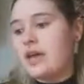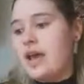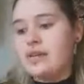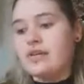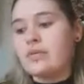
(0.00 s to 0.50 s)

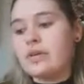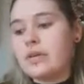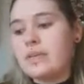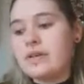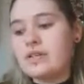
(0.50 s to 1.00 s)
and you don't really
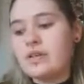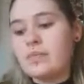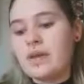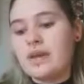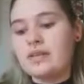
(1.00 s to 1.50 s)
mesh them,
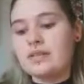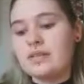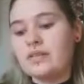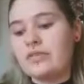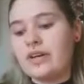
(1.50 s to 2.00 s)
it is
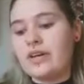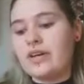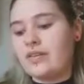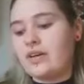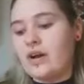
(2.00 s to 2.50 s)
still very,
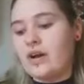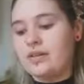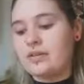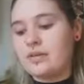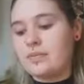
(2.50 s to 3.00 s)
very
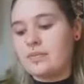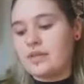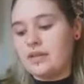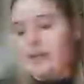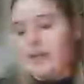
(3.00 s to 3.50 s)
awesome to
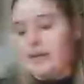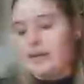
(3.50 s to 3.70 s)
like